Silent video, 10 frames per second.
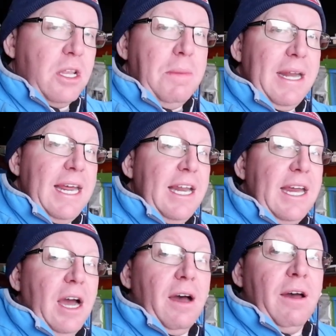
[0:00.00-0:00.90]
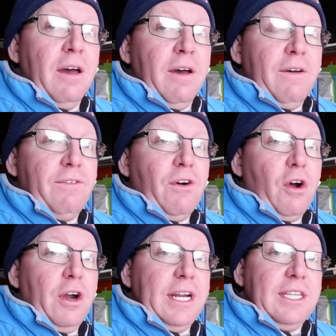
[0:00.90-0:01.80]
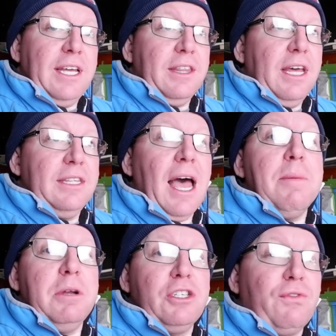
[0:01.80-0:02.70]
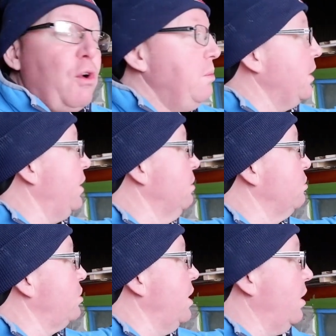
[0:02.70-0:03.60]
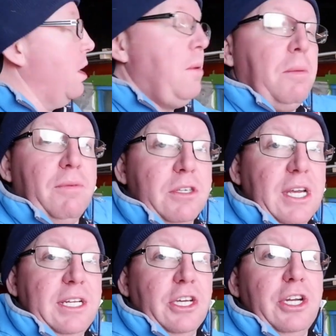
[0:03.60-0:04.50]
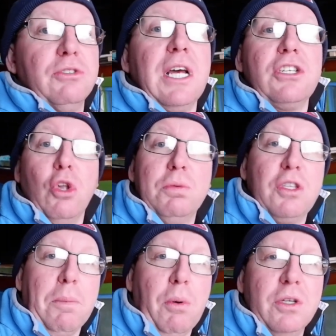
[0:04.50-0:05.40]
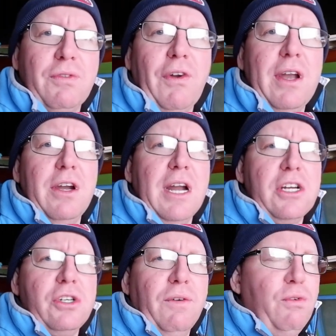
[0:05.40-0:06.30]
the main area to take the damage from the creels that come up the side. The creels, that's lobster pots for international